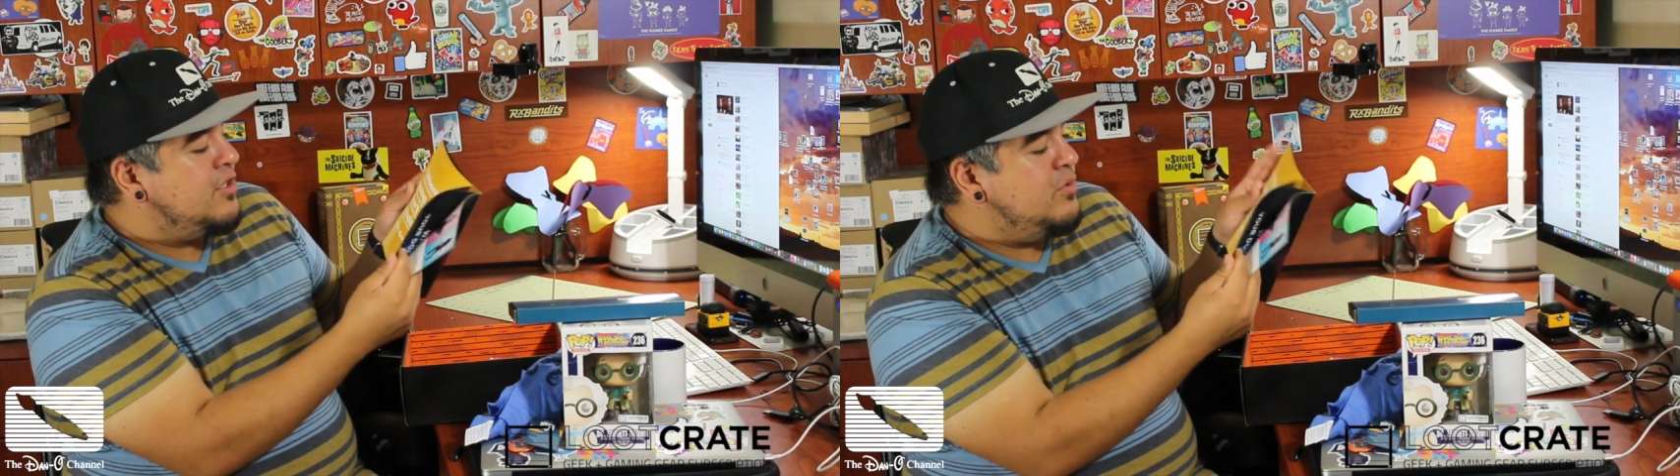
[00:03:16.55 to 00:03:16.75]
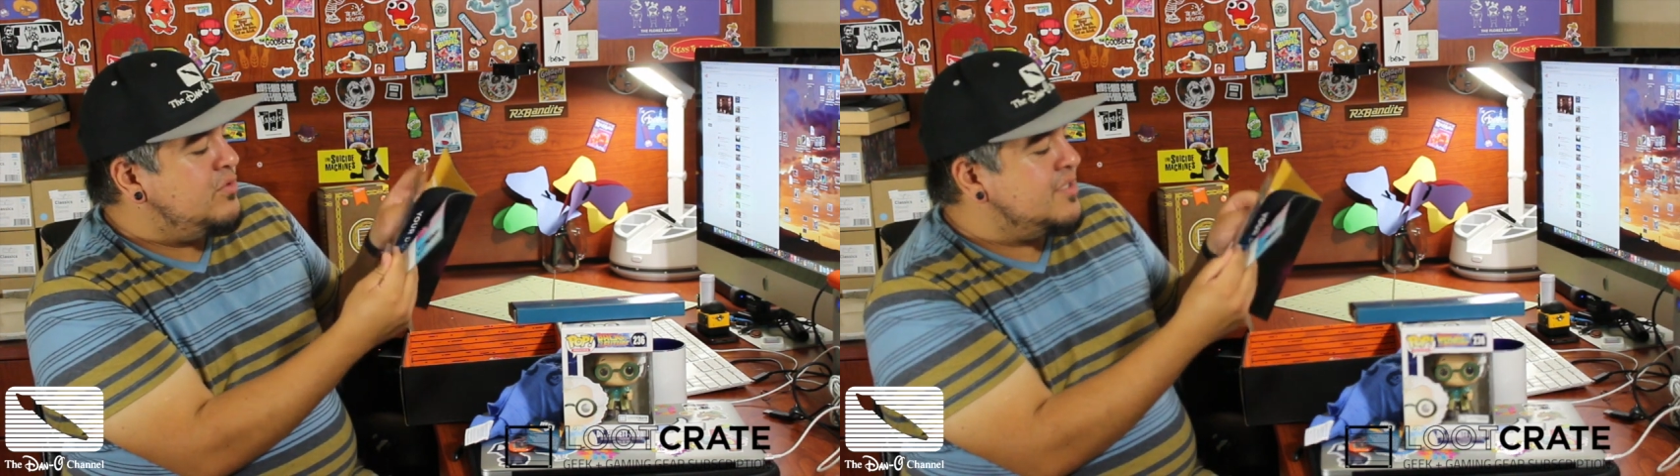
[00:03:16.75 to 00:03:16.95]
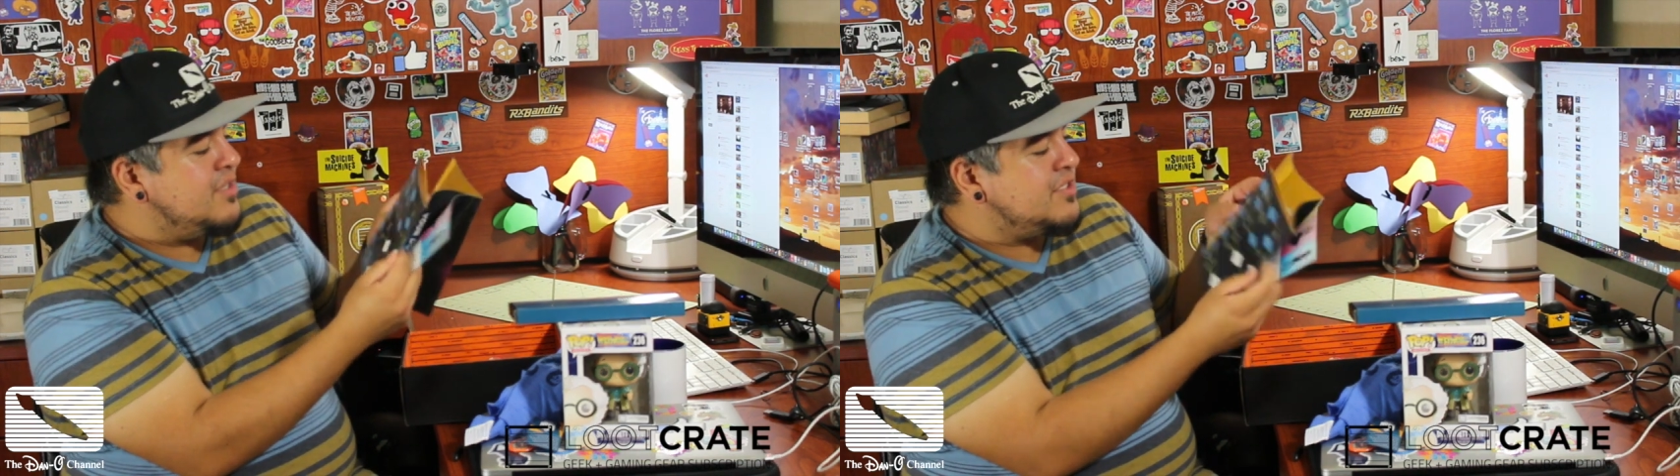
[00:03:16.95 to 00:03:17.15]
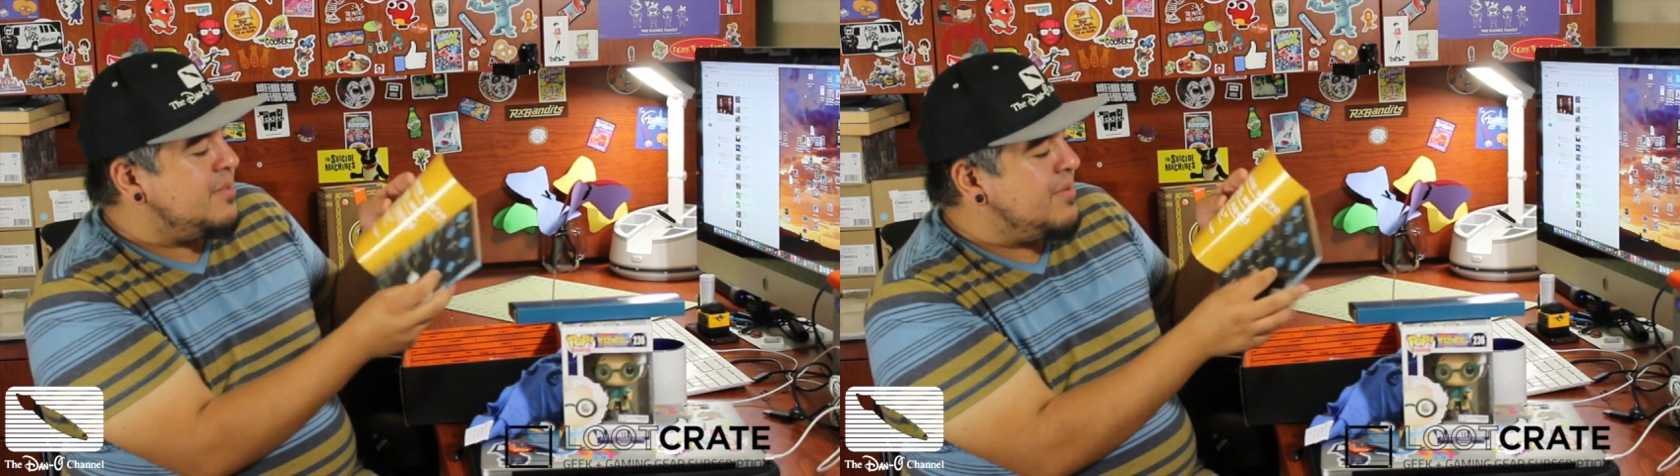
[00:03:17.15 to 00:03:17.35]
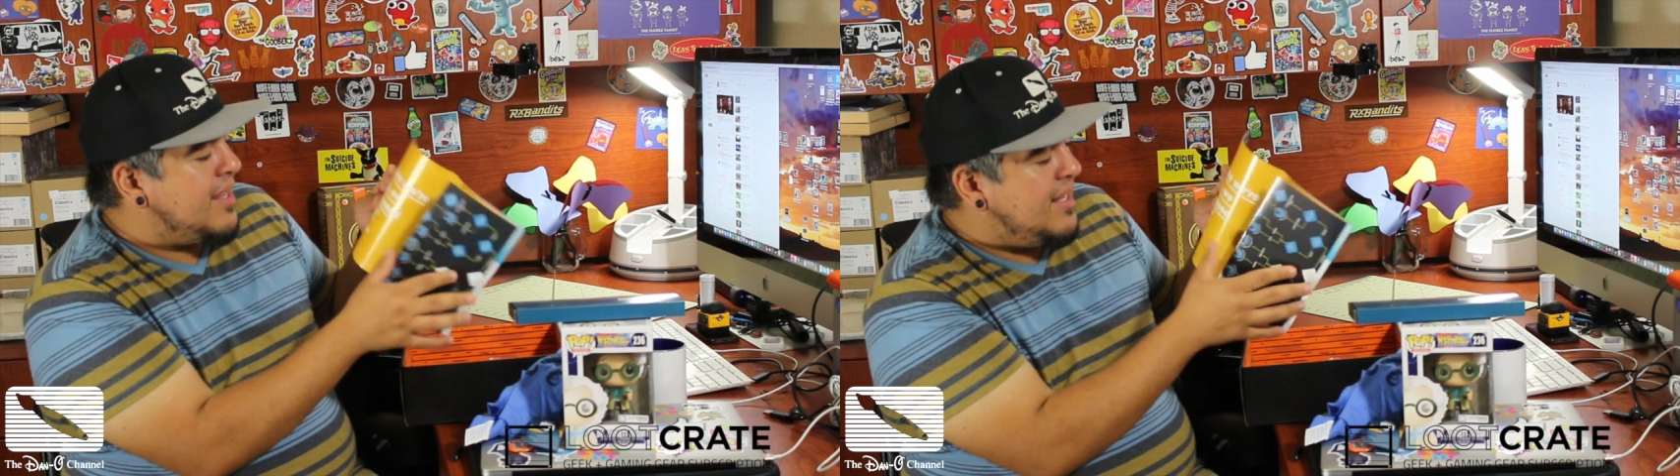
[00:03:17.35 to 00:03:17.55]
usually there's
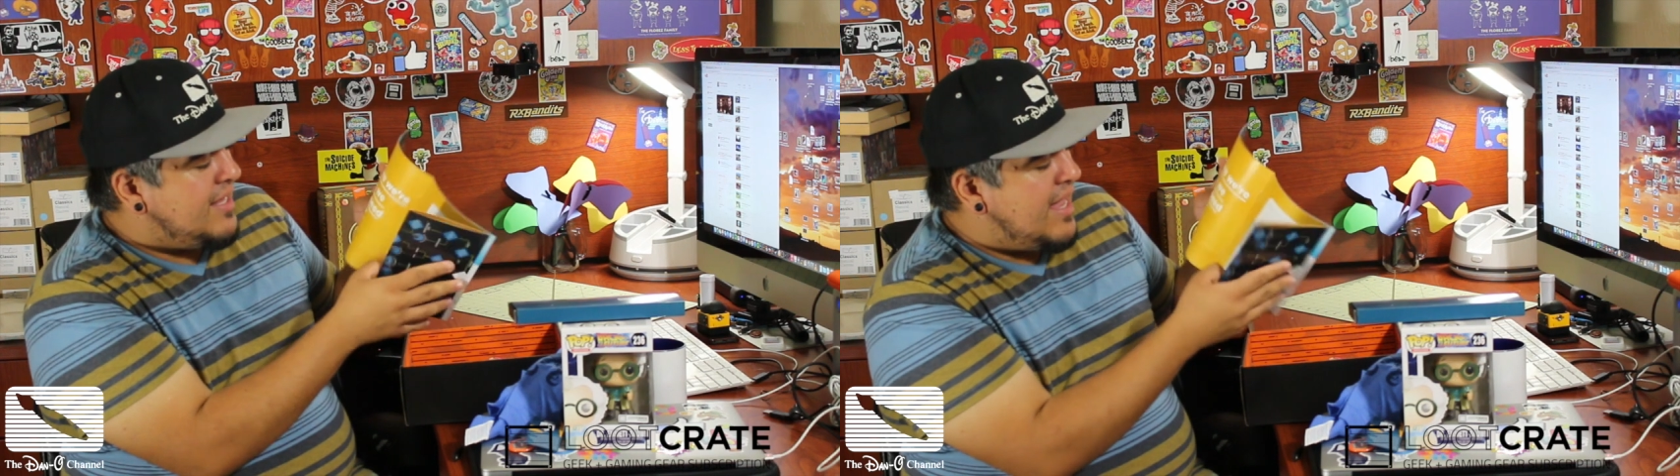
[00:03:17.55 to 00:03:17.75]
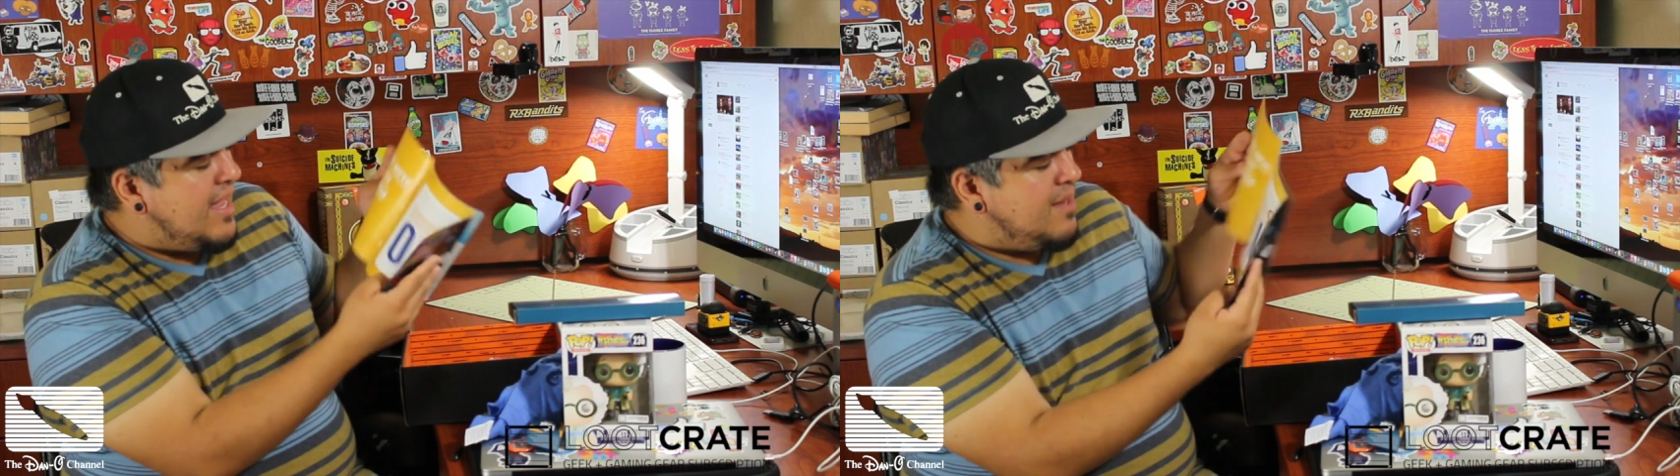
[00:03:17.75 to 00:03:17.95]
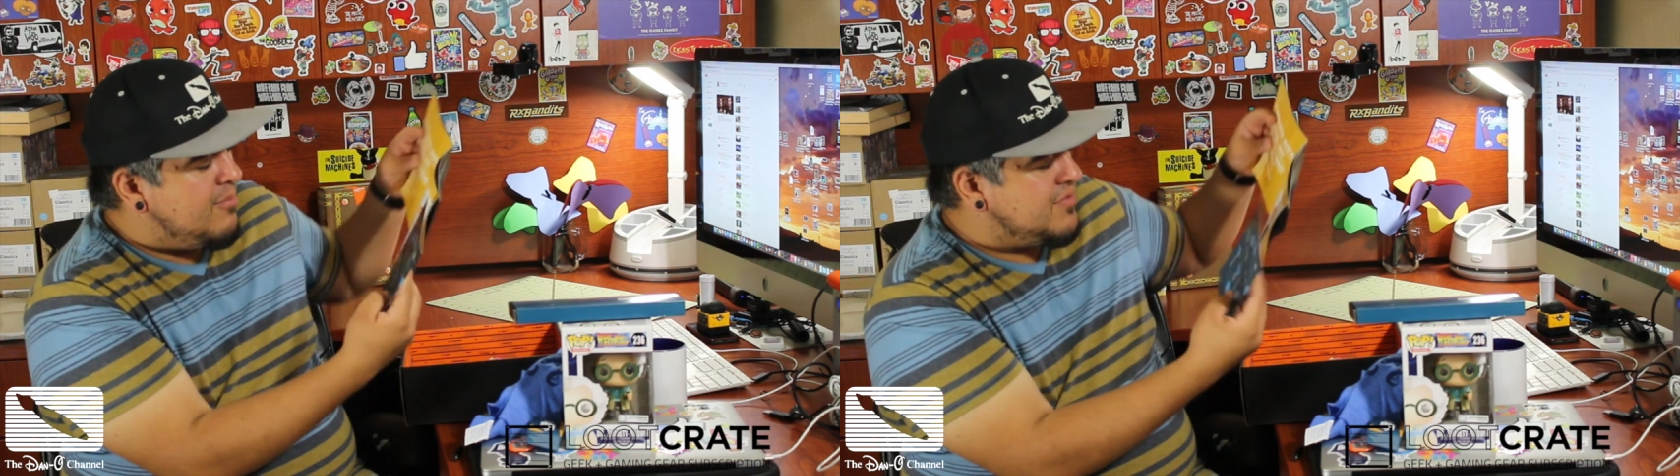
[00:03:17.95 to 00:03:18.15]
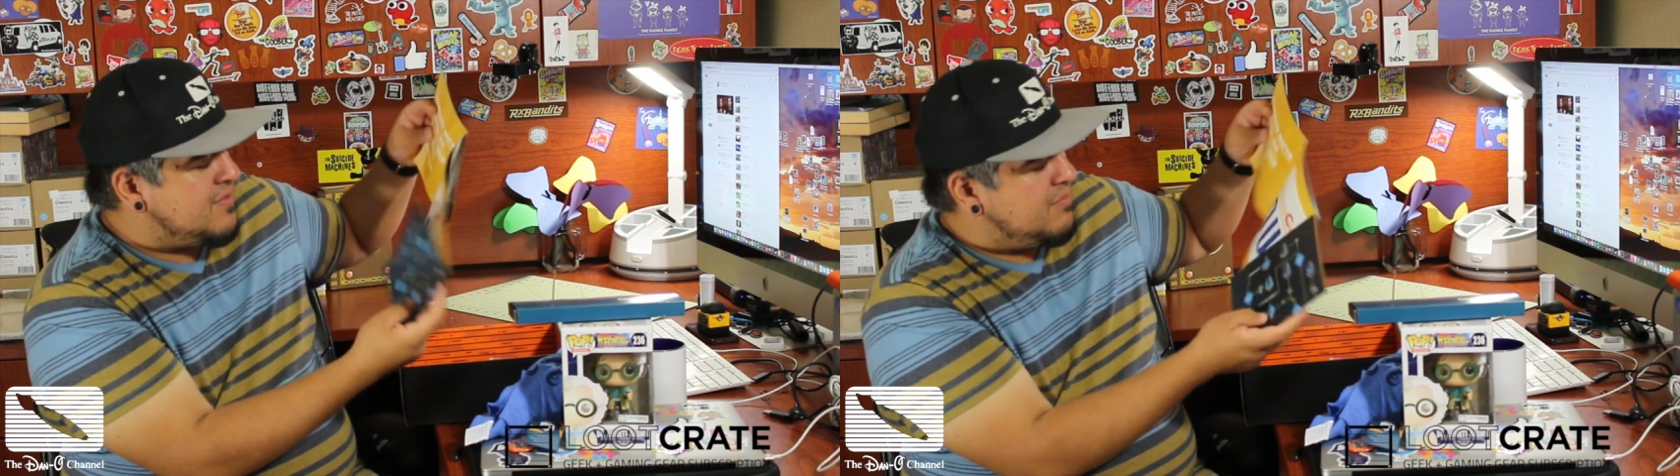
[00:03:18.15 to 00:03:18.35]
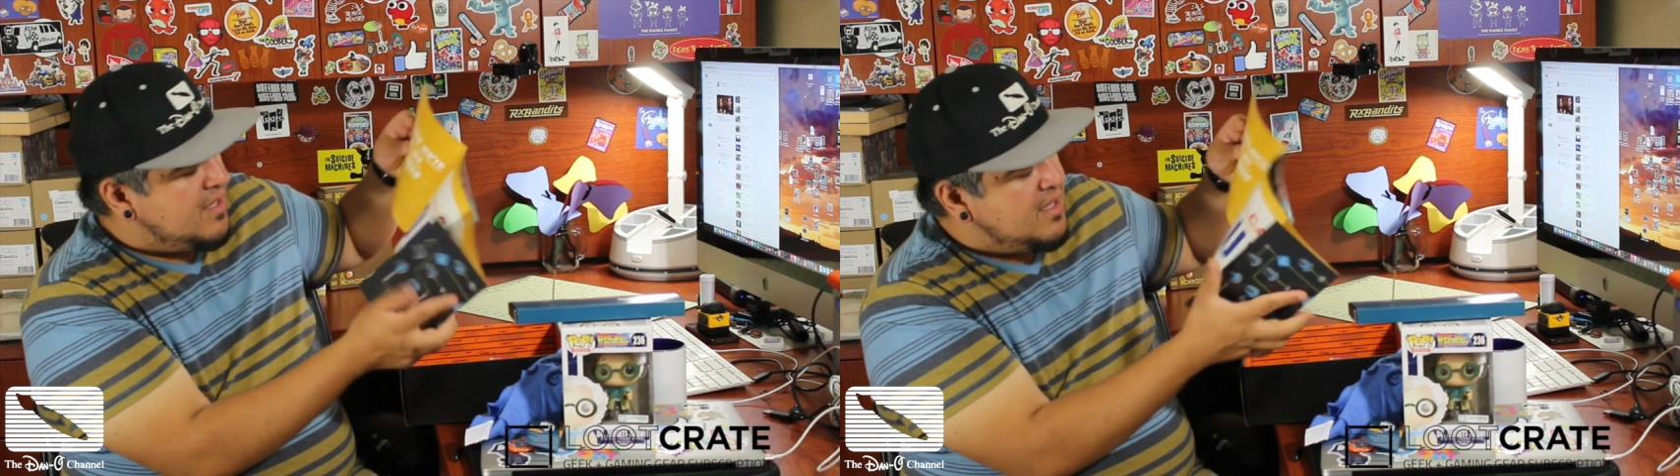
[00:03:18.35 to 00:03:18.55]
some kind of game or
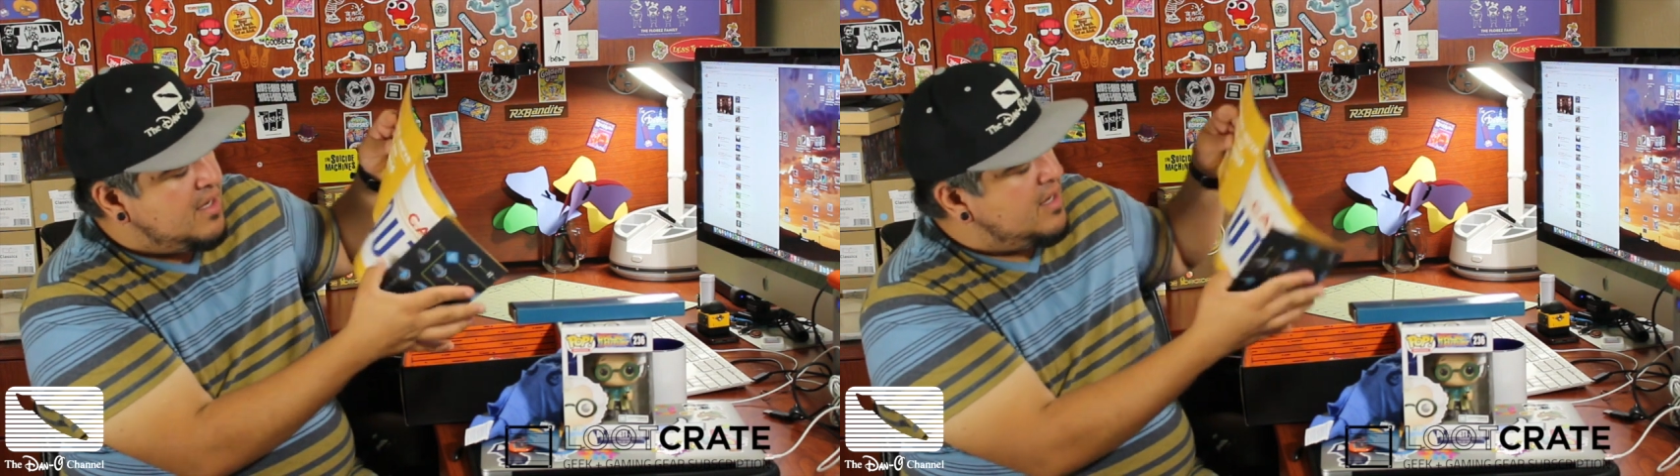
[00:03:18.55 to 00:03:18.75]
something in